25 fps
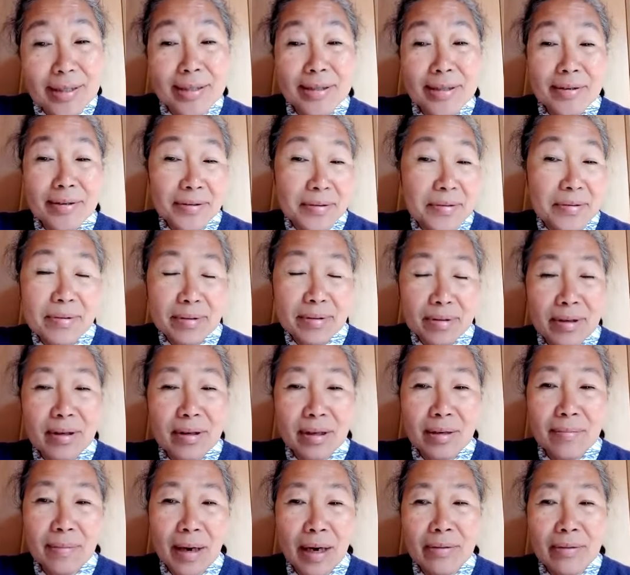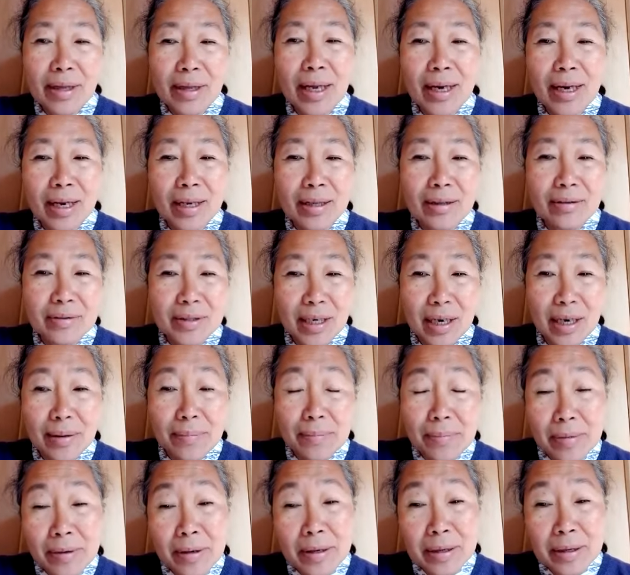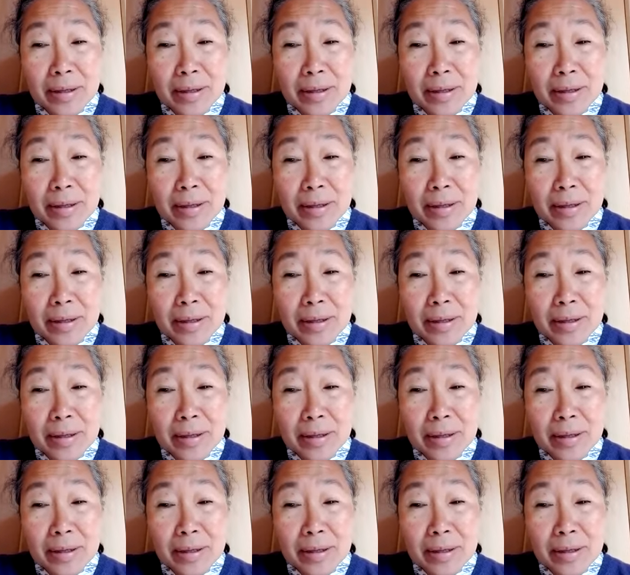so about that length of time.